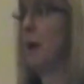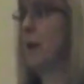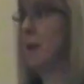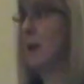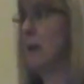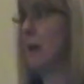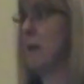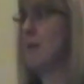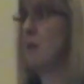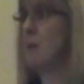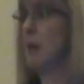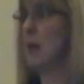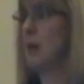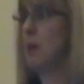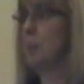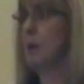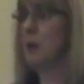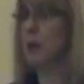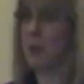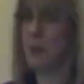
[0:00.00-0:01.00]
about the
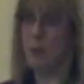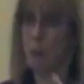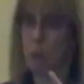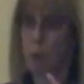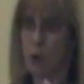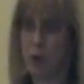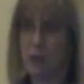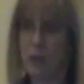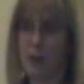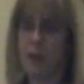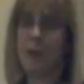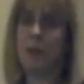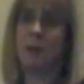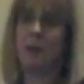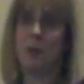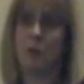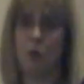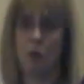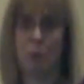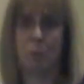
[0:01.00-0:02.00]
assignment and the more
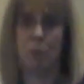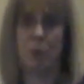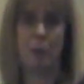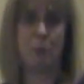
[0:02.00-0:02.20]
targeted your